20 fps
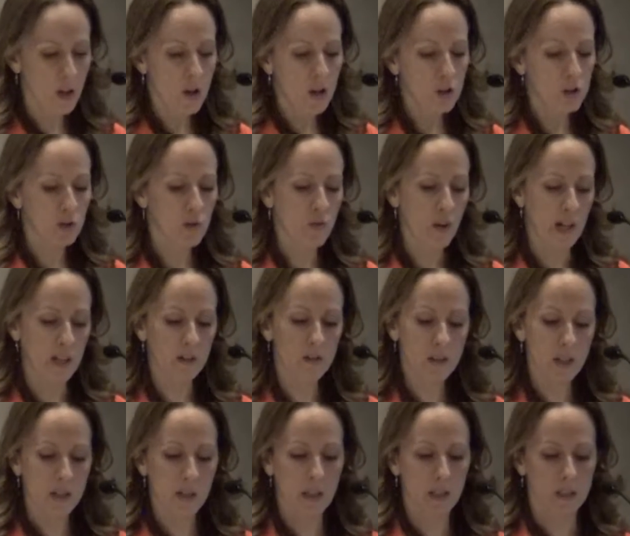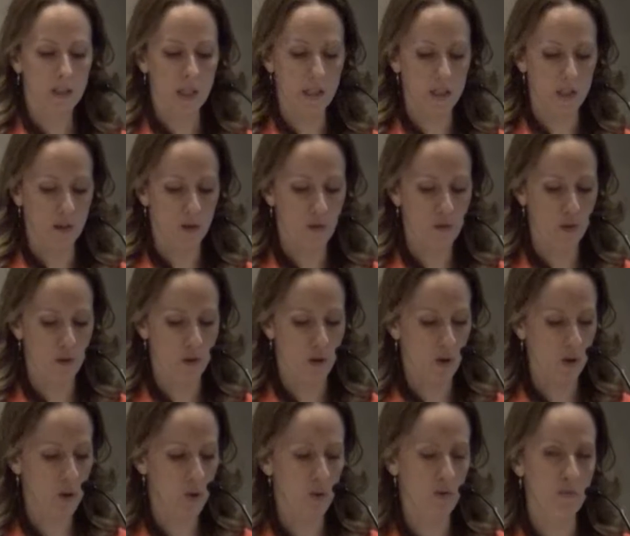So Feingold, I think, is ideal for
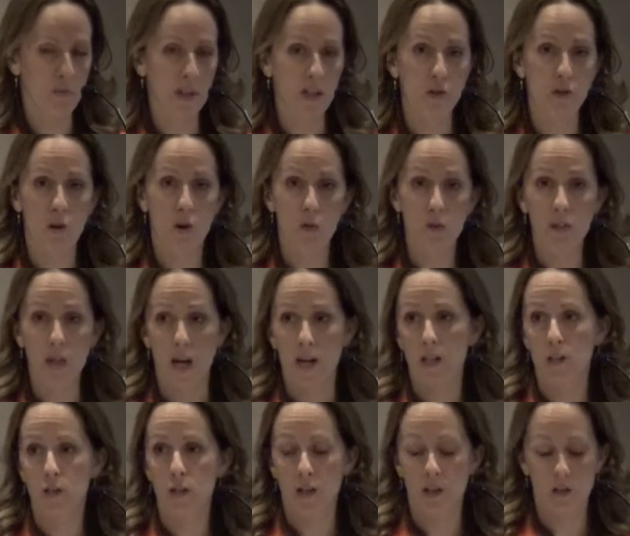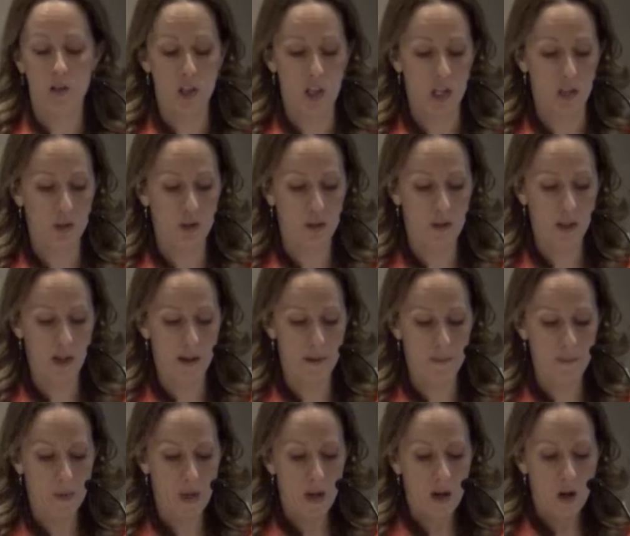those who have made no dietary changes yet
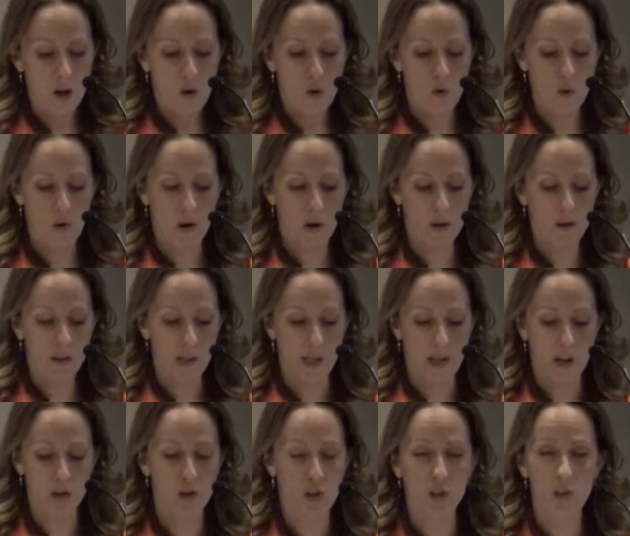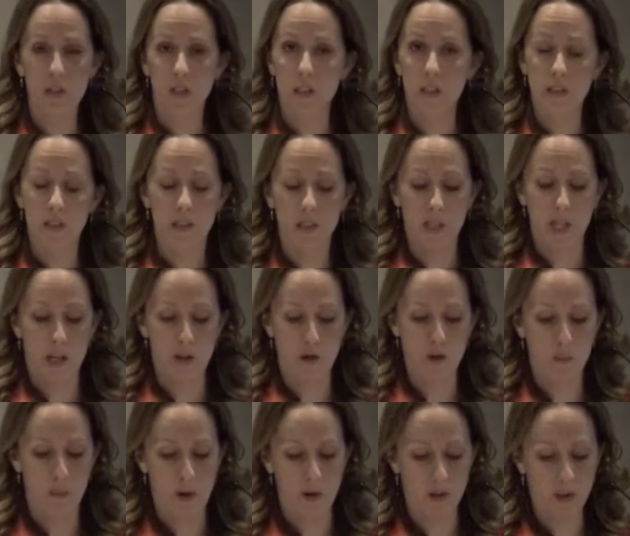and are just eating the
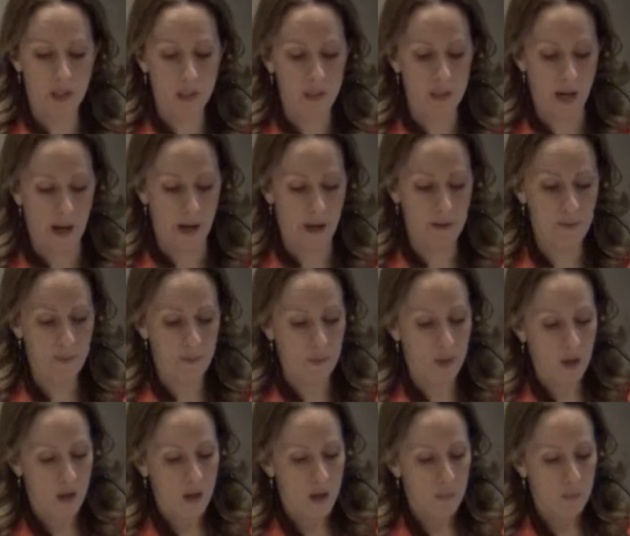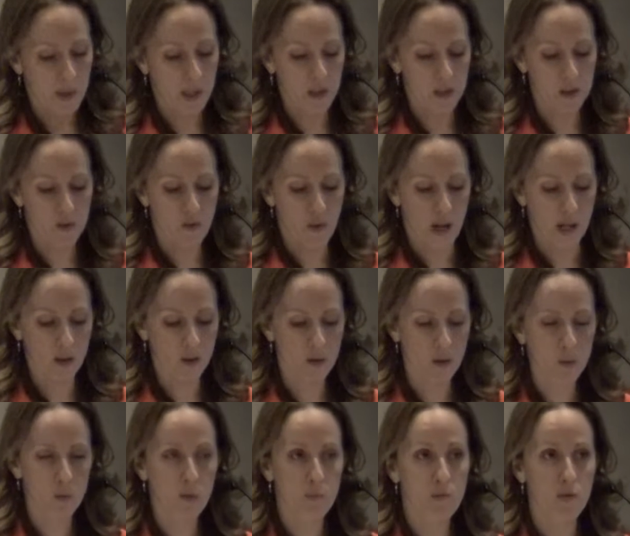standard American diet, because
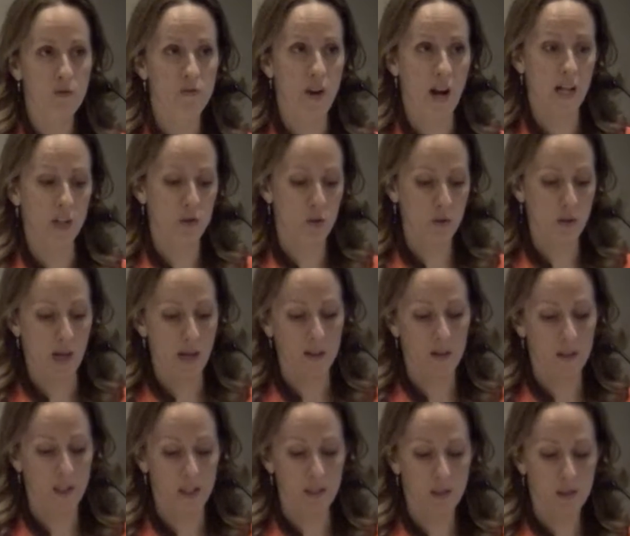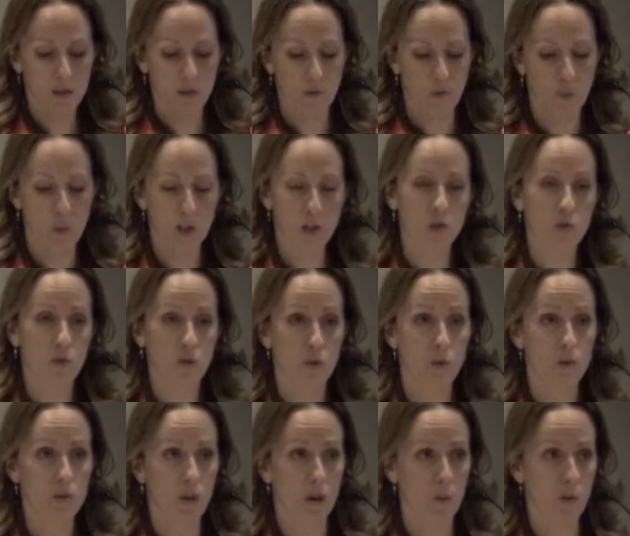Feingold will provide you that list of which
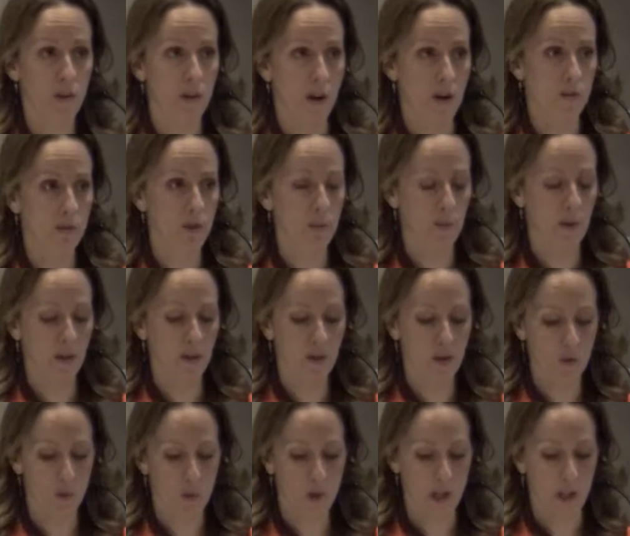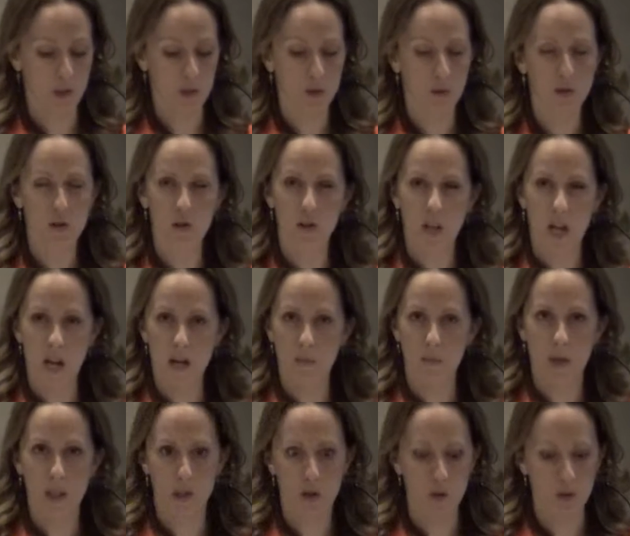foods are without the big three. So it just kind of
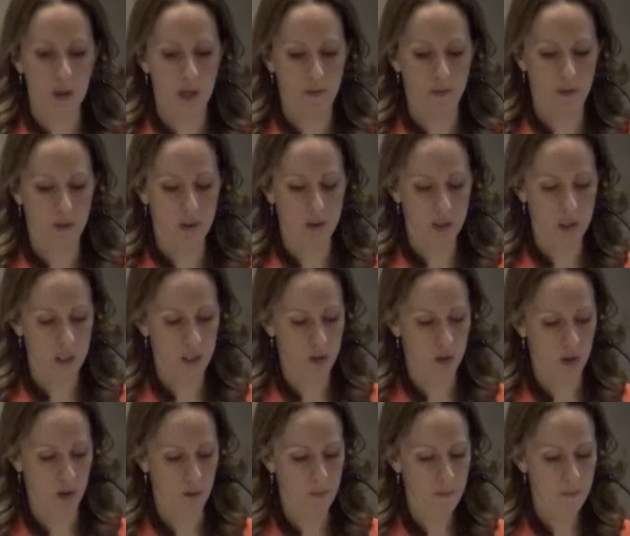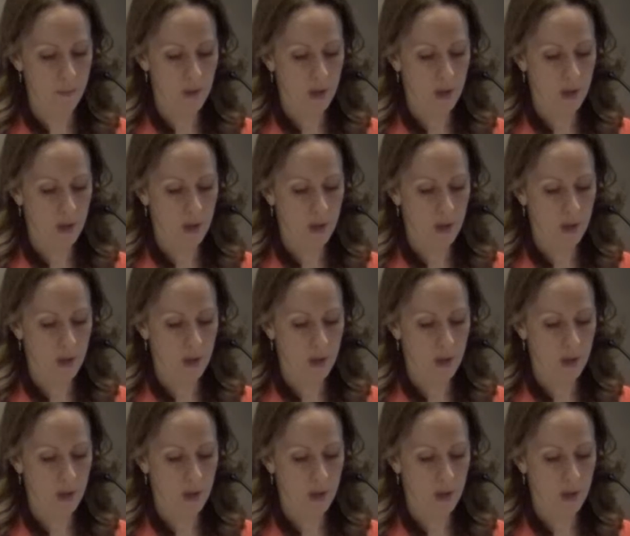makes your life a little easier.